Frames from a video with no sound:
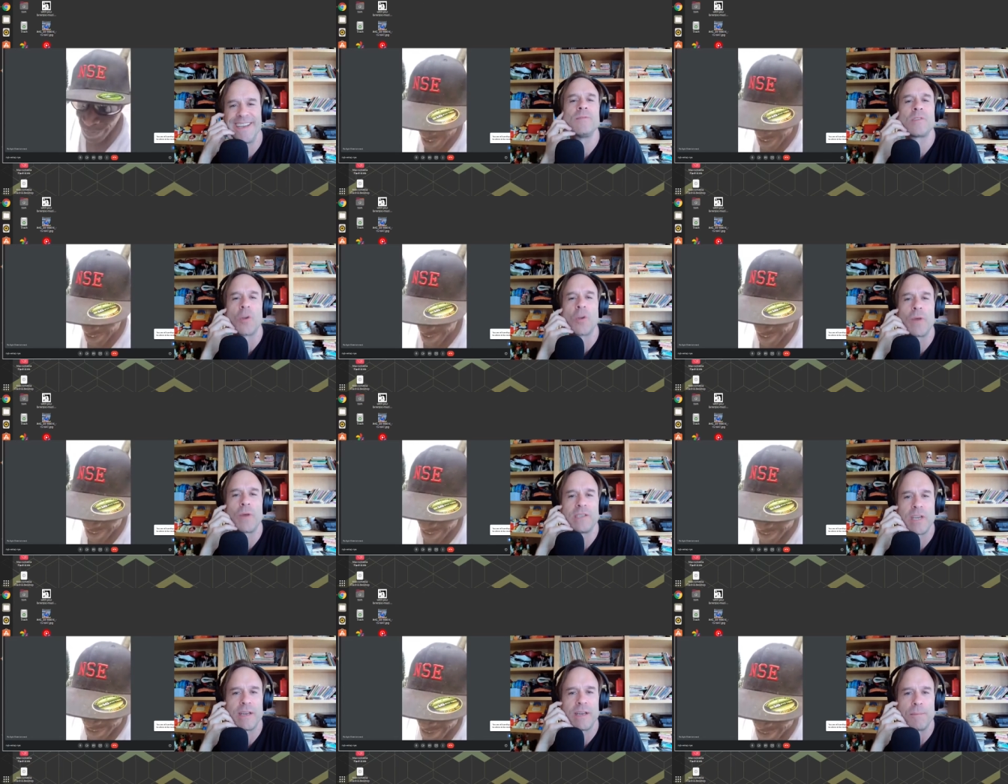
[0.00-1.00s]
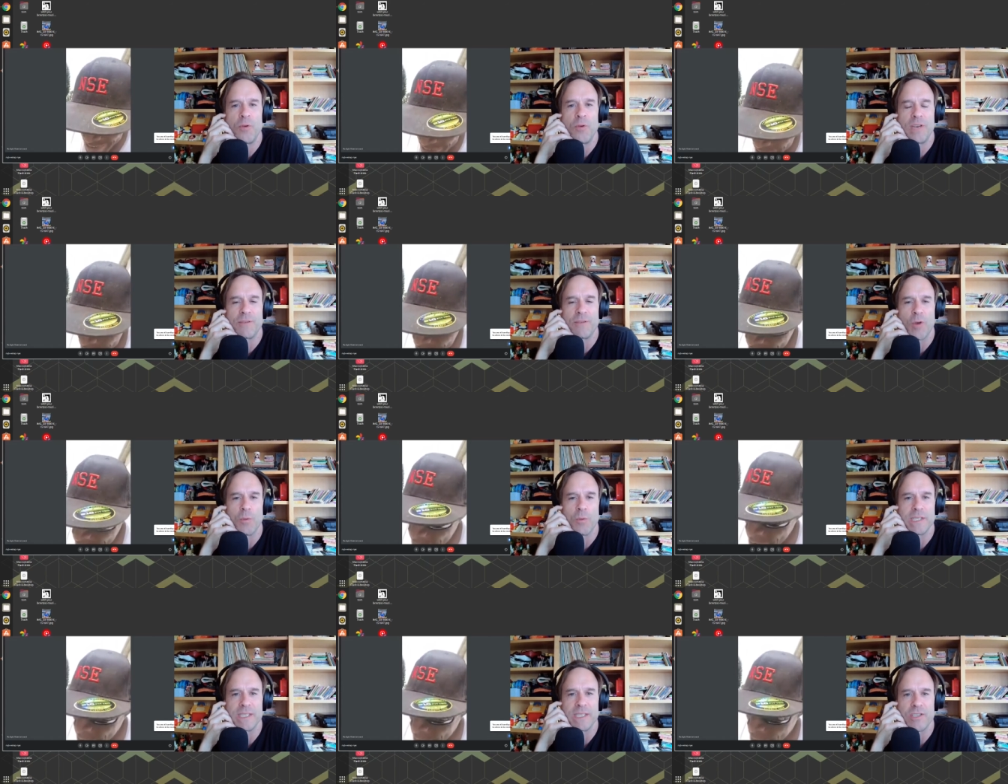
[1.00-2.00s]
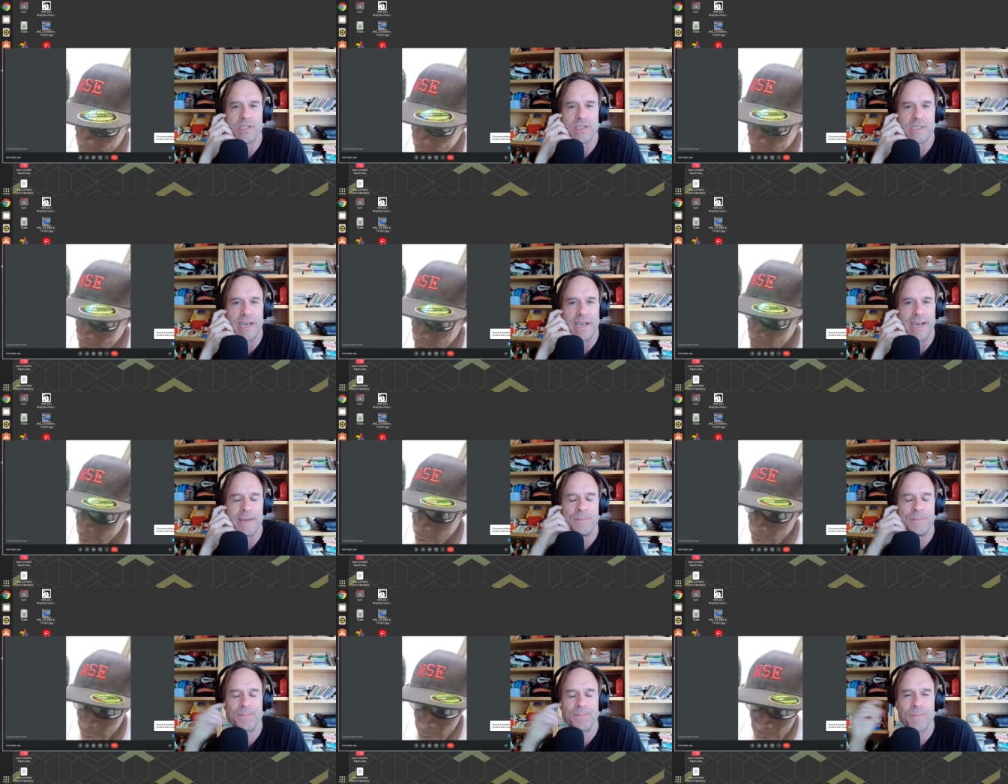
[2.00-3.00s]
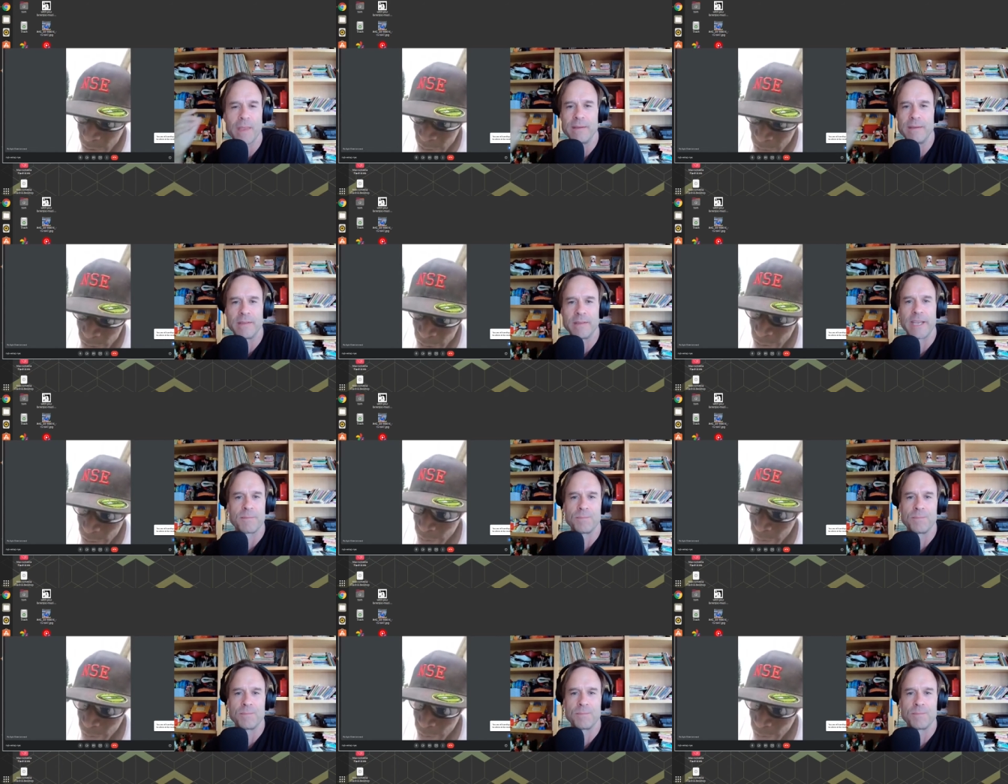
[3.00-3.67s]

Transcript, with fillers: So what did you end up moving here for? Was it just uh, like